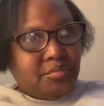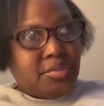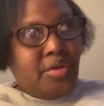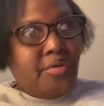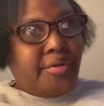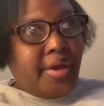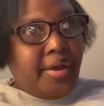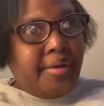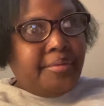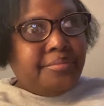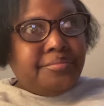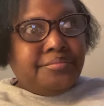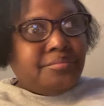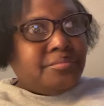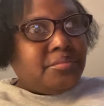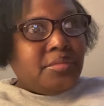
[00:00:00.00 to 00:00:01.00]
okay?
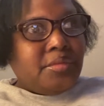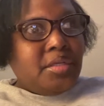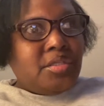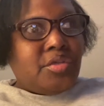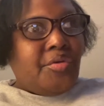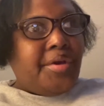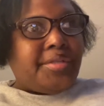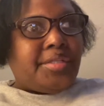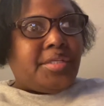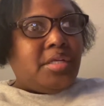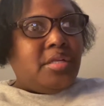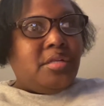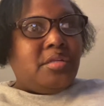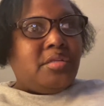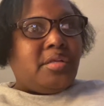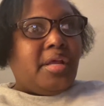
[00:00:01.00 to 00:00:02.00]
So at the end
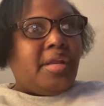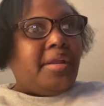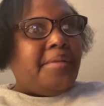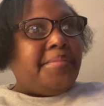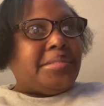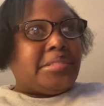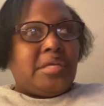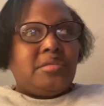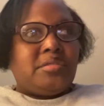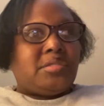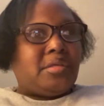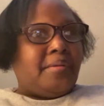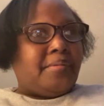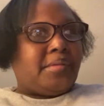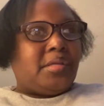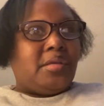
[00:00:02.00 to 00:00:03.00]
of the day, let me tell you
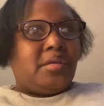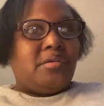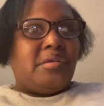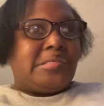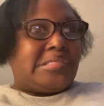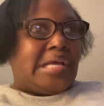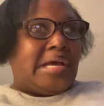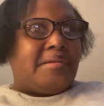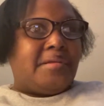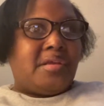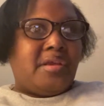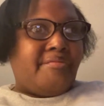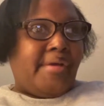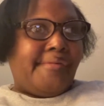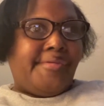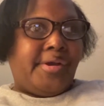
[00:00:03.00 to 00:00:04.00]
something. It's time to get
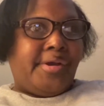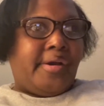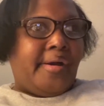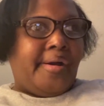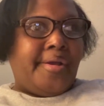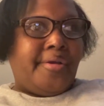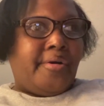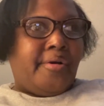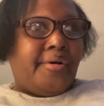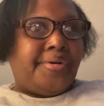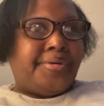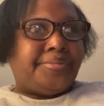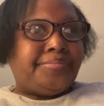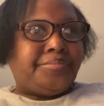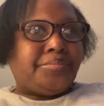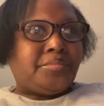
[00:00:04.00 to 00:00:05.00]
right with God, y'all.
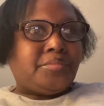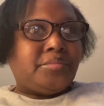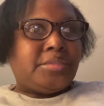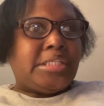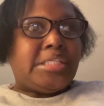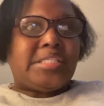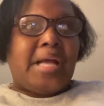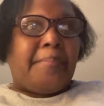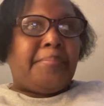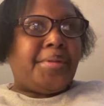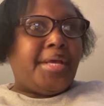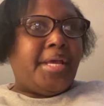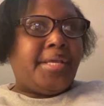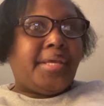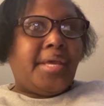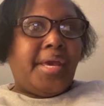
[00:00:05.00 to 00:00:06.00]
Stop
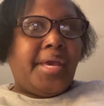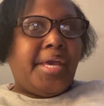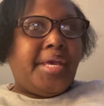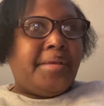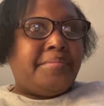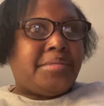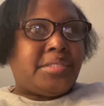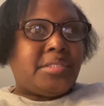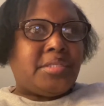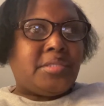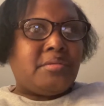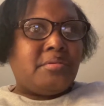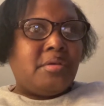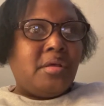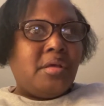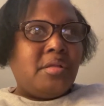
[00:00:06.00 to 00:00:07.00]
playing games.
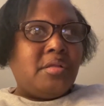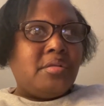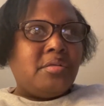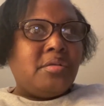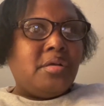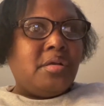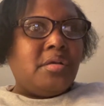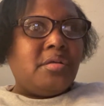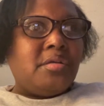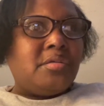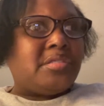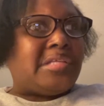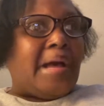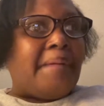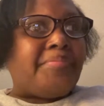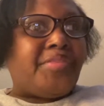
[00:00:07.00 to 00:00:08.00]

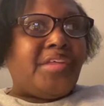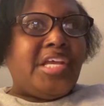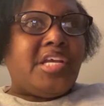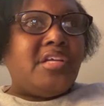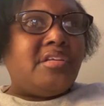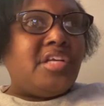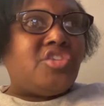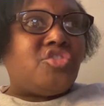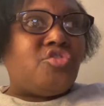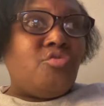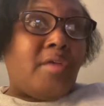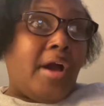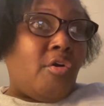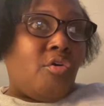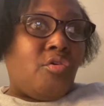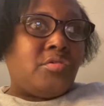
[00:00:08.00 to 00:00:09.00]
Stop thinking that you
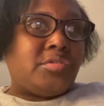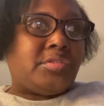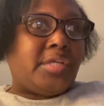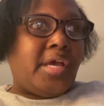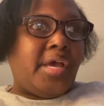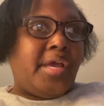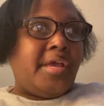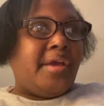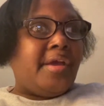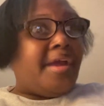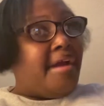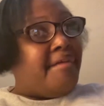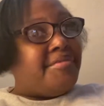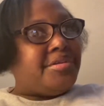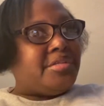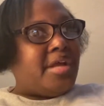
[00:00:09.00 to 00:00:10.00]
got all day,
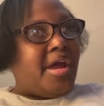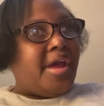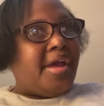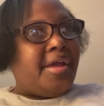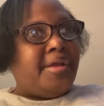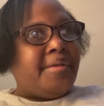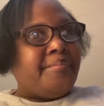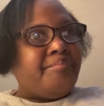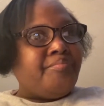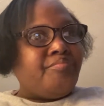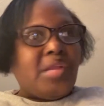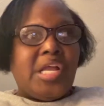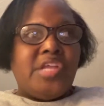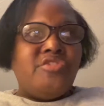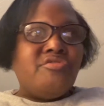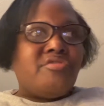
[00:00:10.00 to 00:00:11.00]
every day,
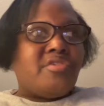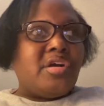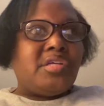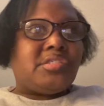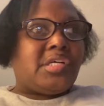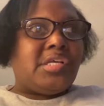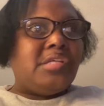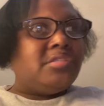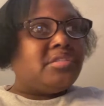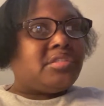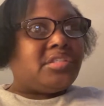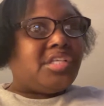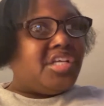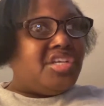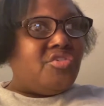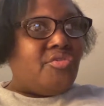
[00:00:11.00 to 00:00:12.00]
and you can
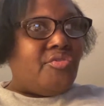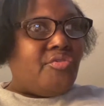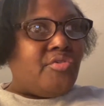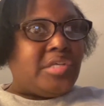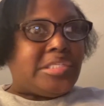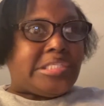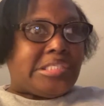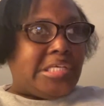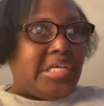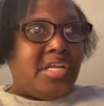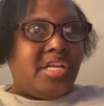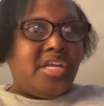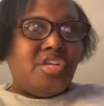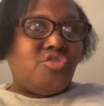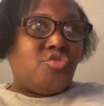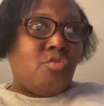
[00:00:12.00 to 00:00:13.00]
continue on sinning
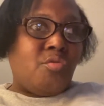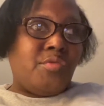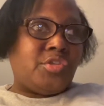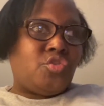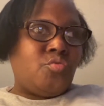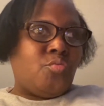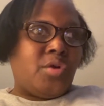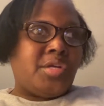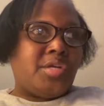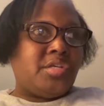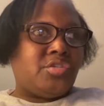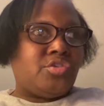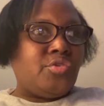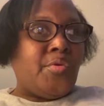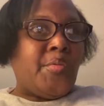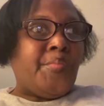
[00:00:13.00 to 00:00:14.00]
and doing what you want to
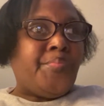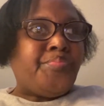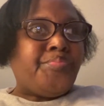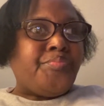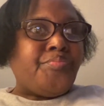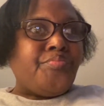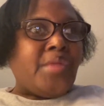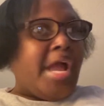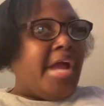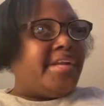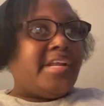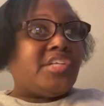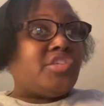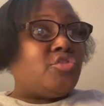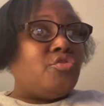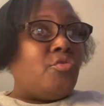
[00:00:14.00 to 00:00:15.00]
do, and
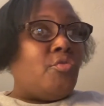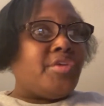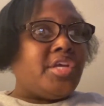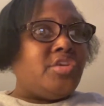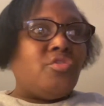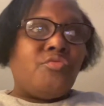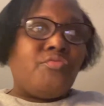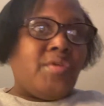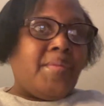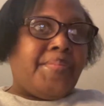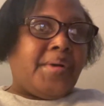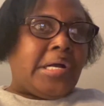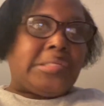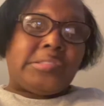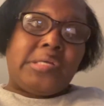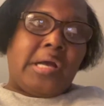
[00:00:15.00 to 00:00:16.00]
that you don't get no
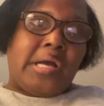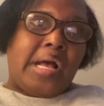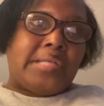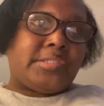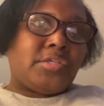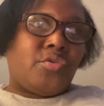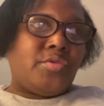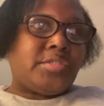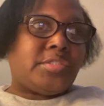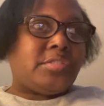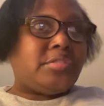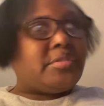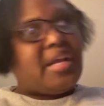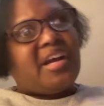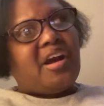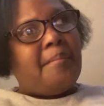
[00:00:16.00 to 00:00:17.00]
repercussion consequences
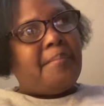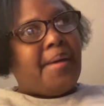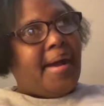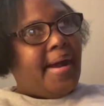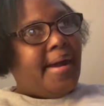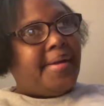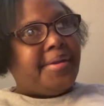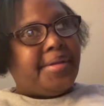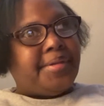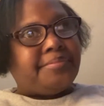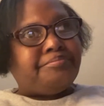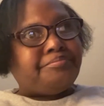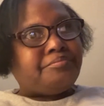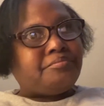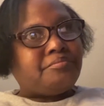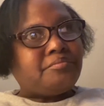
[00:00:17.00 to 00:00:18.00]
that come behind it.
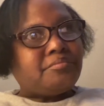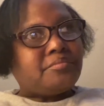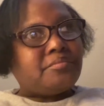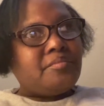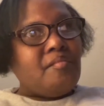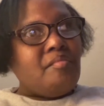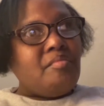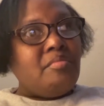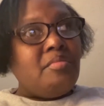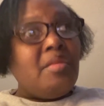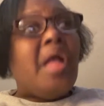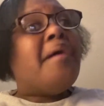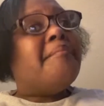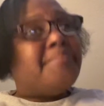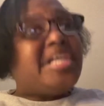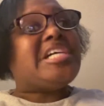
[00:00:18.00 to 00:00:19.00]

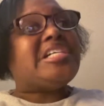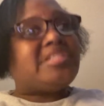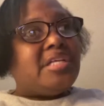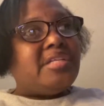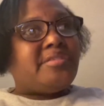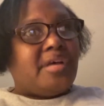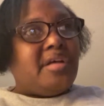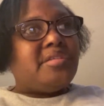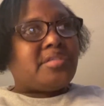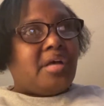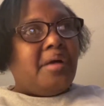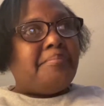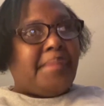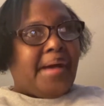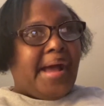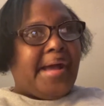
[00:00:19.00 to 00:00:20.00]
Because it does
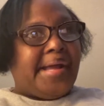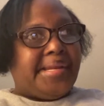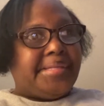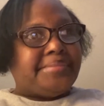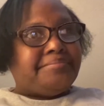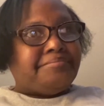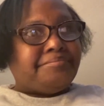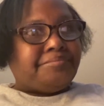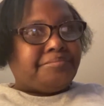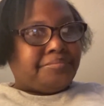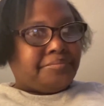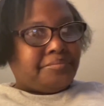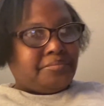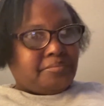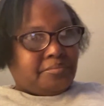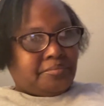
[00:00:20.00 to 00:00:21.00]
come behind it.
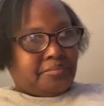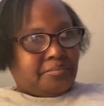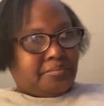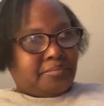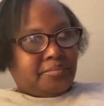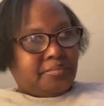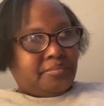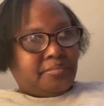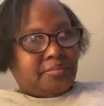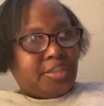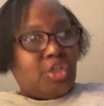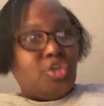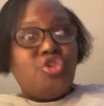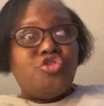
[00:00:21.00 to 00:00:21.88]
You